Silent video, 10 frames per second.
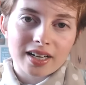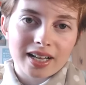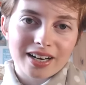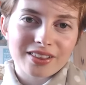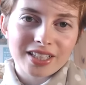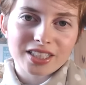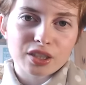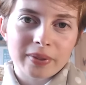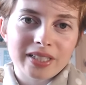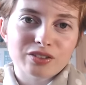And I think
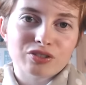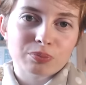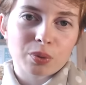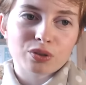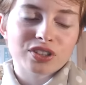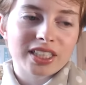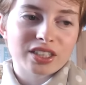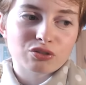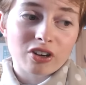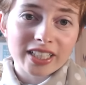Tóibín's response in
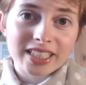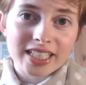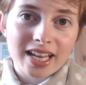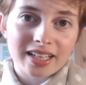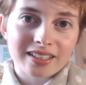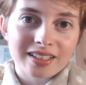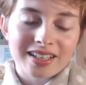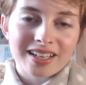his writing